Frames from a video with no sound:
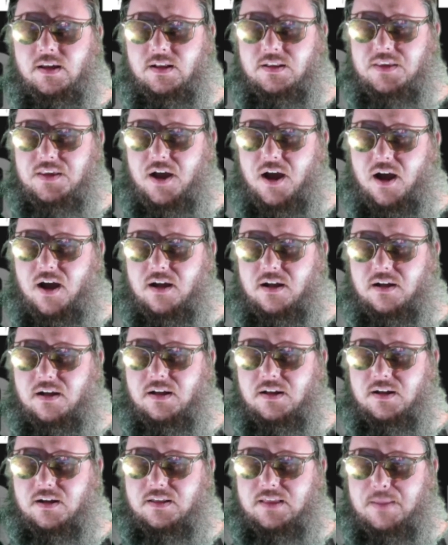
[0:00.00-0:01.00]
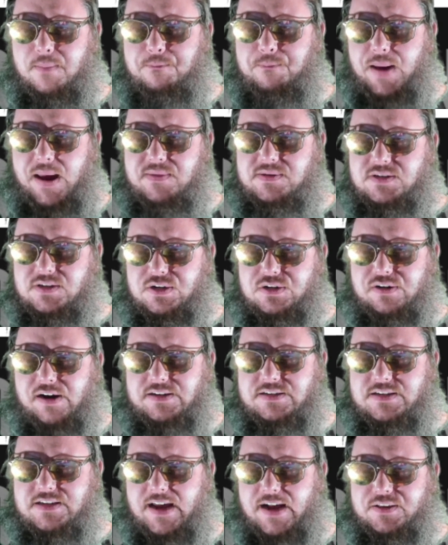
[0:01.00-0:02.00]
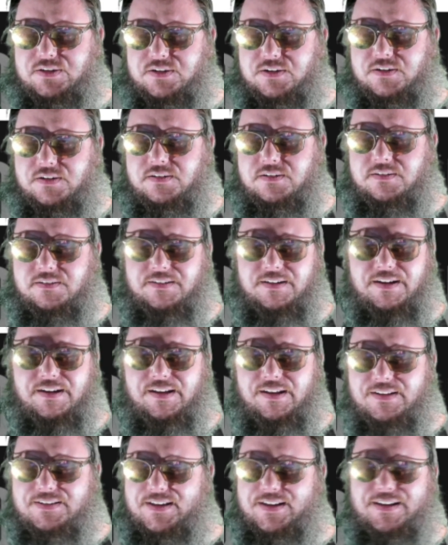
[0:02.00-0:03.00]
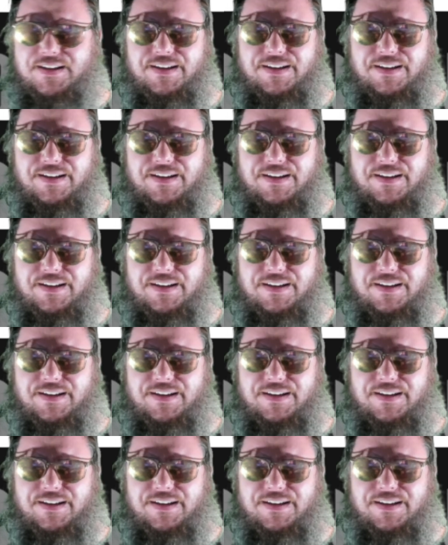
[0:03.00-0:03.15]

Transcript: ah, oh, that baby's a crisis actor. Like,